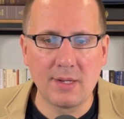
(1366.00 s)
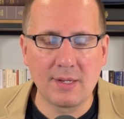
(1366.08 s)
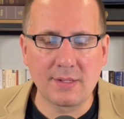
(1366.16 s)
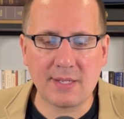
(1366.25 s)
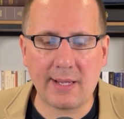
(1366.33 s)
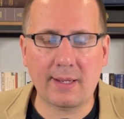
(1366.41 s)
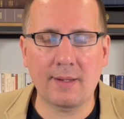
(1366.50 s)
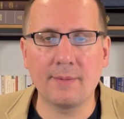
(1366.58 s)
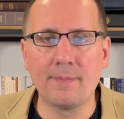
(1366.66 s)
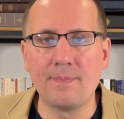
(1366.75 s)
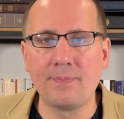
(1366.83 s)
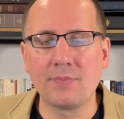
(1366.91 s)
Second,
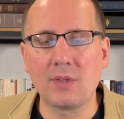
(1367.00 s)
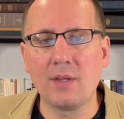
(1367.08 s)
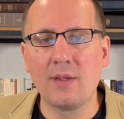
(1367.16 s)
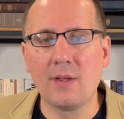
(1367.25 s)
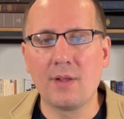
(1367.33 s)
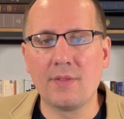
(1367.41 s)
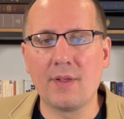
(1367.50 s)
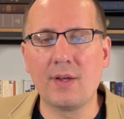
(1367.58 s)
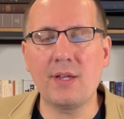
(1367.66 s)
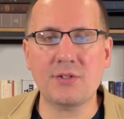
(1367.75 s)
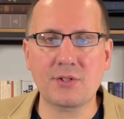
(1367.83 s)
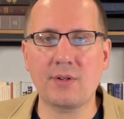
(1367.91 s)
the
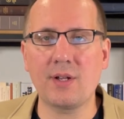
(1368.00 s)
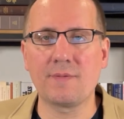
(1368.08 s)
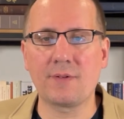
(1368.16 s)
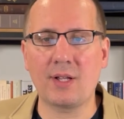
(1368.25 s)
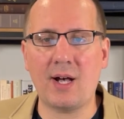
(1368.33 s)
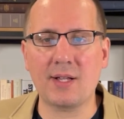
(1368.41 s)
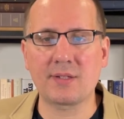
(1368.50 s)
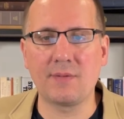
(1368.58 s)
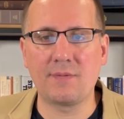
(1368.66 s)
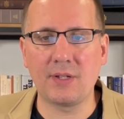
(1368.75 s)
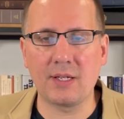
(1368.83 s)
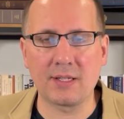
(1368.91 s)
history of
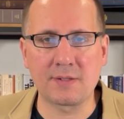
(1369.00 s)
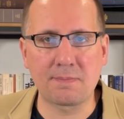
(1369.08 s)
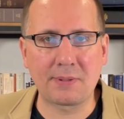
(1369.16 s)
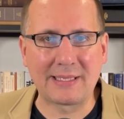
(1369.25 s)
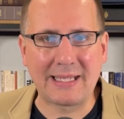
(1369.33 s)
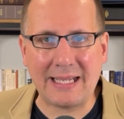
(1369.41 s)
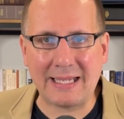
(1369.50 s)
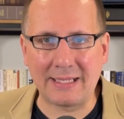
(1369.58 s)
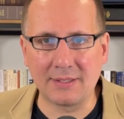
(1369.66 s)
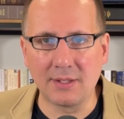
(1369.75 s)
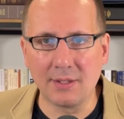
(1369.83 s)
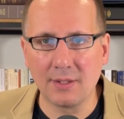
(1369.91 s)
philosophy is
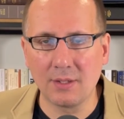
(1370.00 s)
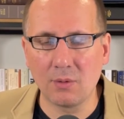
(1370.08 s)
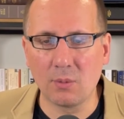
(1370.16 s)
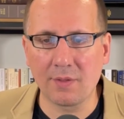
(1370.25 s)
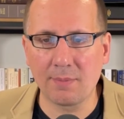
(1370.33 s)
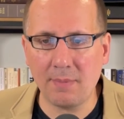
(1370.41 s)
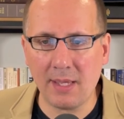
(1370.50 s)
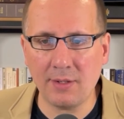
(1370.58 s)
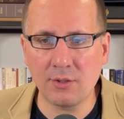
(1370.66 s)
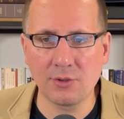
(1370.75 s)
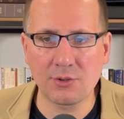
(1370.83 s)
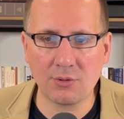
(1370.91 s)
plagued with men
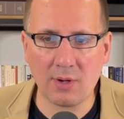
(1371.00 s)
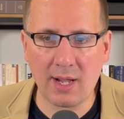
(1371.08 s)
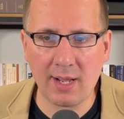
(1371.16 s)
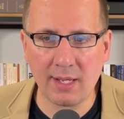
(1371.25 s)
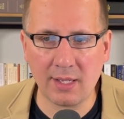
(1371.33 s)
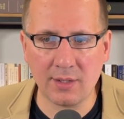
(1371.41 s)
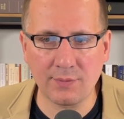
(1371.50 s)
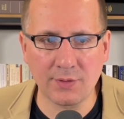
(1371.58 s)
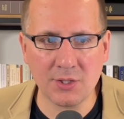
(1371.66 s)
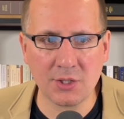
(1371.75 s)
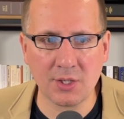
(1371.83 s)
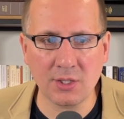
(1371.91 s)
who try and
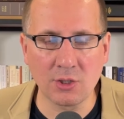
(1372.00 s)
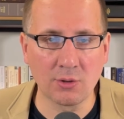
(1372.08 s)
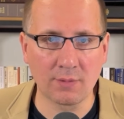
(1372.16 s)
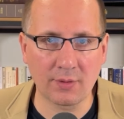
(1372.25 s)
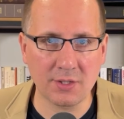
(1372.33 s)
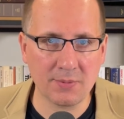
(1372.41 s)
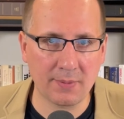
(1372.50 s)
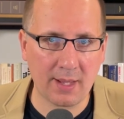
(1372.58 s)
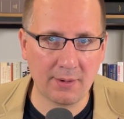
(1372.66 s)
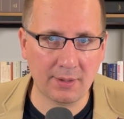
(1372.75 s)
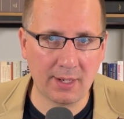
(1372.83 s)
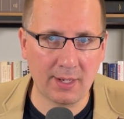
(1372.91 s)
envision a universe
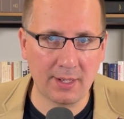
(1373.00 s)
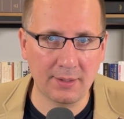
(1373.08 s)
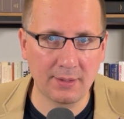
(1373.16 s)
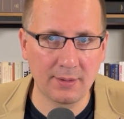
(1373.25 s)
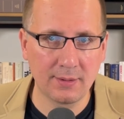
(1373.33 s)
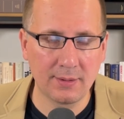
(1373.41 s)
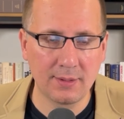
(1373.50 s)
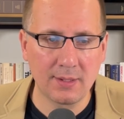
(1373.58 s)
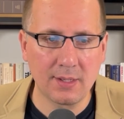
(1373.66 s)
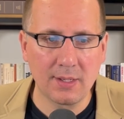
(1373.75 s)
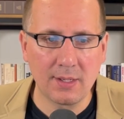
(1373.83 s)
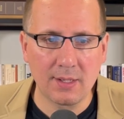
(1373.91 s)
without God.
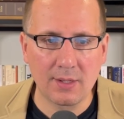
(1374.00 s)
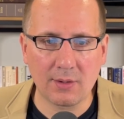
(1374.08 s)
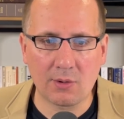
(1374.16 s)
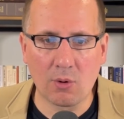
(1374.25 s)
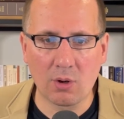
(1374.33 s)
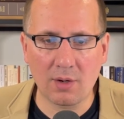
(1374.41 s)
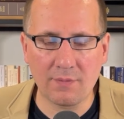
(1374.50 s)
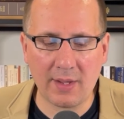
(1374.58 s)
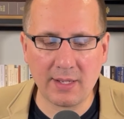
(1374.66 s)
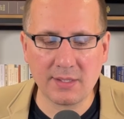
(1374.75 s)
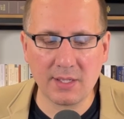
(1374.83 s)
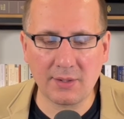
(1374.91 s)
The core of
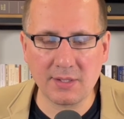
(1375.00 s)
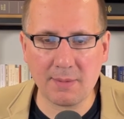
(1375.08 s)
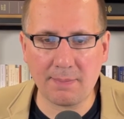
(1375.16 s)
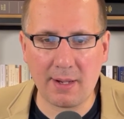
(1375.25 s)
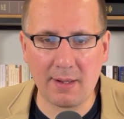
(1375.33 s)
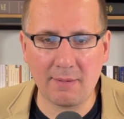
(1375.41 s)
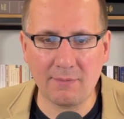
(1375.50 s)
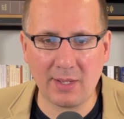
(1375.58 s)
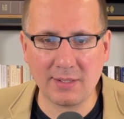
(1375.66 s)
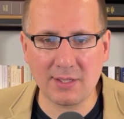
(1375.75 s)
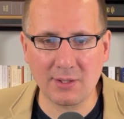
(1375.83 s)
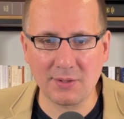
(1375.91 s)
Van
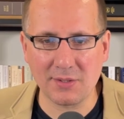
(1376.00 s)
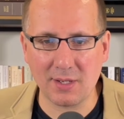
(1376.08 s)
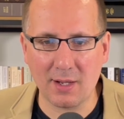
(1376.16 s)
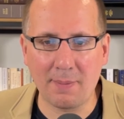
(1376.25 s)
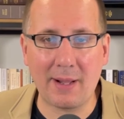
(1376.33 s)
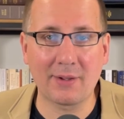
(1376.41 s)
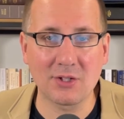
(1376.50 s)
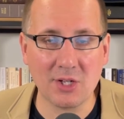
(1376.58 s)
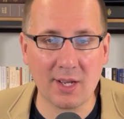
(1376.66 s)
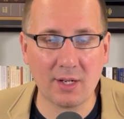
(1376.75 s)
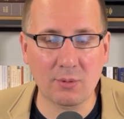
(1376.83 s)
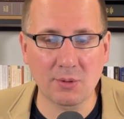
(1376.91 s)
Til's
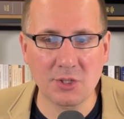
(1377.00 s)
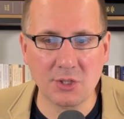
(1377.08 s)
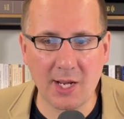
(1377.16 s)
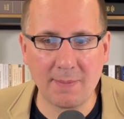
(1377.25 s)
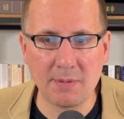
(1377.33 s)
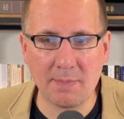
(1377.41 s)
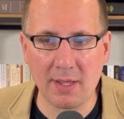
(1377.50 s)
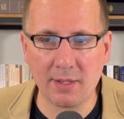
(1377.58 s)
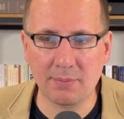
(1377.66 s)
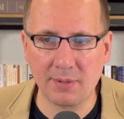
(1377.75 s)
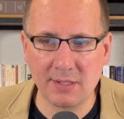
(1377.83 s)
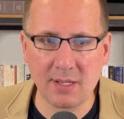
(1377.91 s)
apologetic was shaped by the
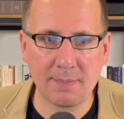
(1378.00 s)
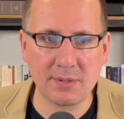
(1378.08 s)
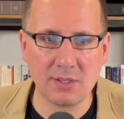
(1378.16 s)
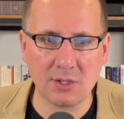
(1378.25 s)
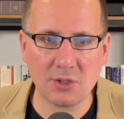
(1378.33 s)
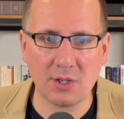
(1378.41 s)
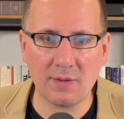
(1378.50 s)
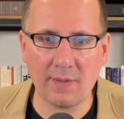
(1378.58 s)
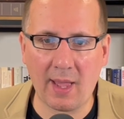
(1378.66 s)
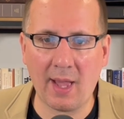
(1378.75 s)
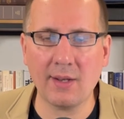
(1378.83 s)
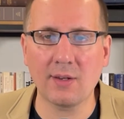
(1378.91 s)
presupposition
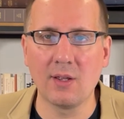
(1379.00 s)
that,